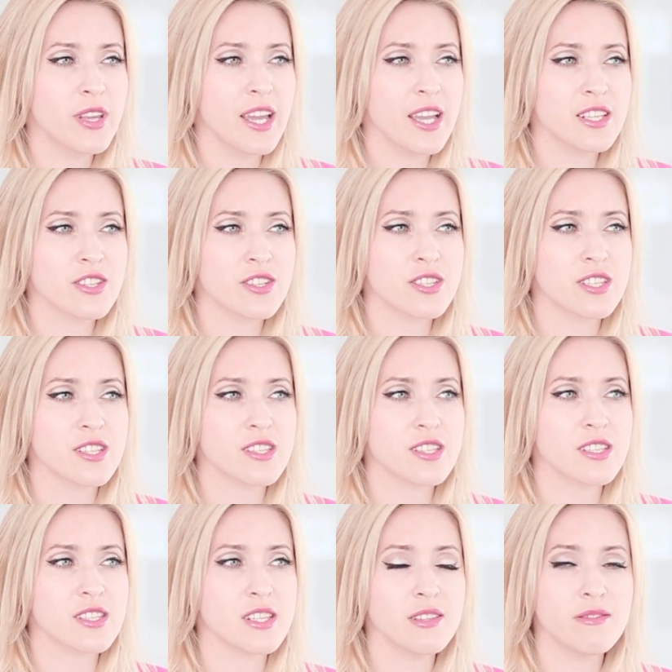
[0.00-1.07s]
haters is
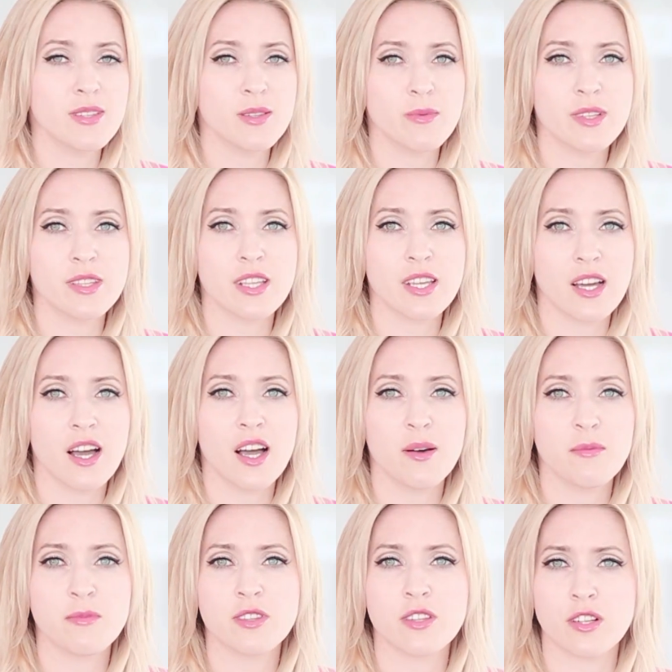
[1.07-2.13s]
that even when they
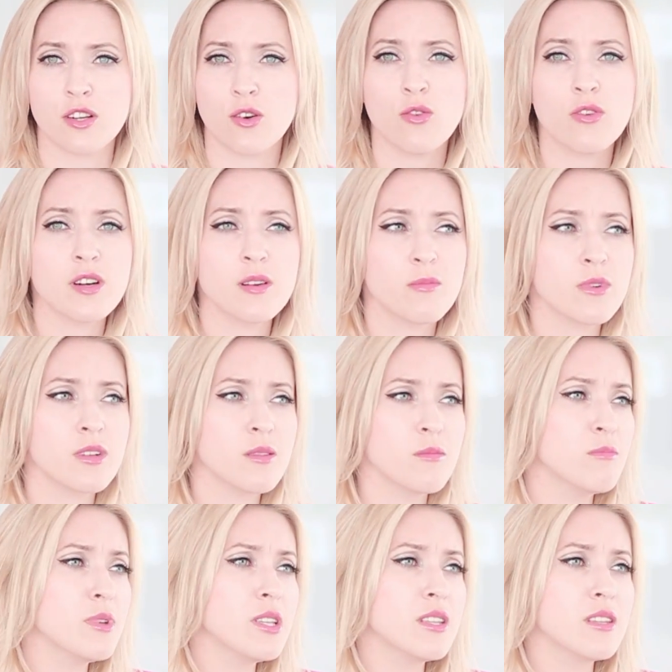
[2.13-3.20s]
come with their horrible,
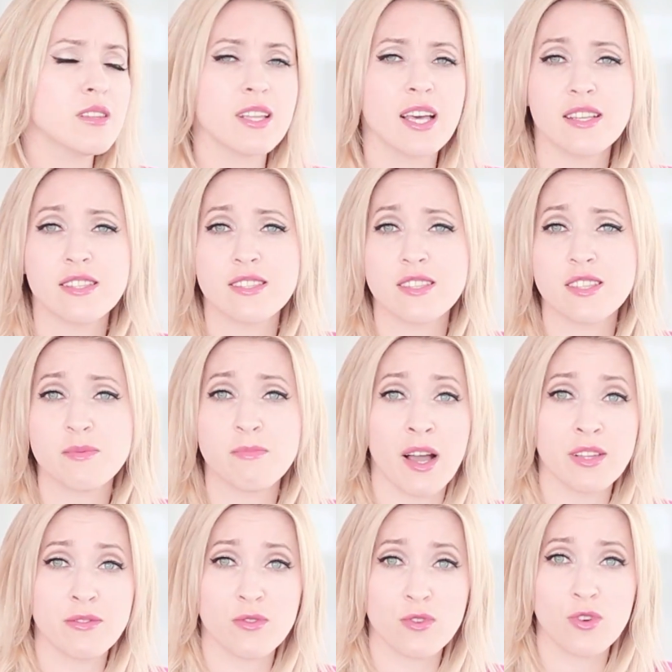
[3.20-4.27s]
mean, nasty,
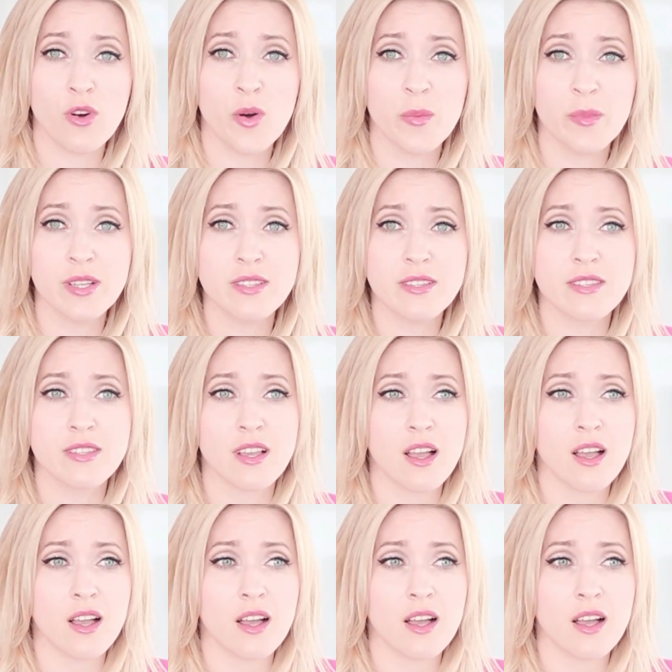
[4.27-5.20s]
spiteful comments,